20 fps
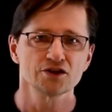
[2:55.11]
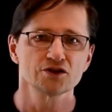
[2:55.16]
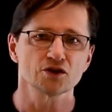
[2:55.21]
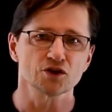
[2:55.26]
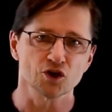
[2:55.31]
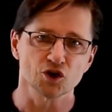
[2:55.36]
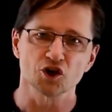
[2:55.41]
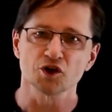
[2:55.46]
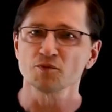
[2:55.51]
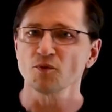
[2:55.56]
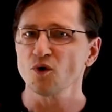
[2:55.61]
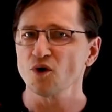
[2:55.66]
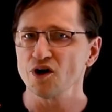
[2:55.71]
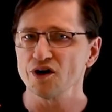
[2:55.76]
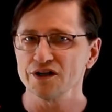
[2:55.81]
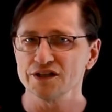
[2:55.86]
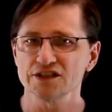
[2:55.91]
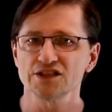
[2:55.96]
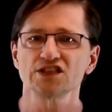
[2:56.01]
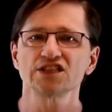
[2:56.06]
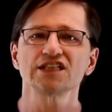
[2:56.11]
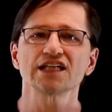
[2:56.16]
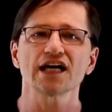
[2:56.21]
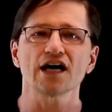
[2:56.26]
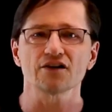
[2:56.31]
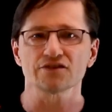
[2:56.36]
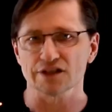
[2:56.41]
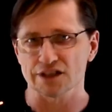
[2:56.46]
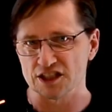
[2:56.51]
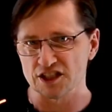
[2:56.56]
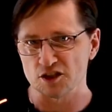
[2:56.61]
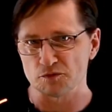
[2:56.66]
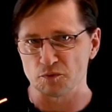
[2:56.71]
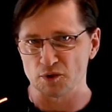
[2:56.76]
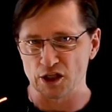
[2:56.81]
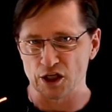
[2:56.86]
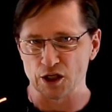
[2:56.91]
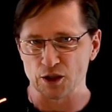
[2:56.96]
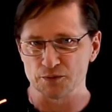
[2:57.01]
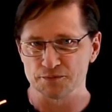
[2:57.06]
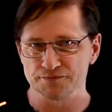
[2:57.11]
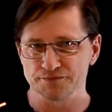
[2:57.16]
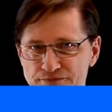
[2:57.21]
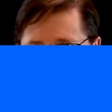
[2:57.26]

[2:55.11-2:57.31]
To learn more, check out the links below.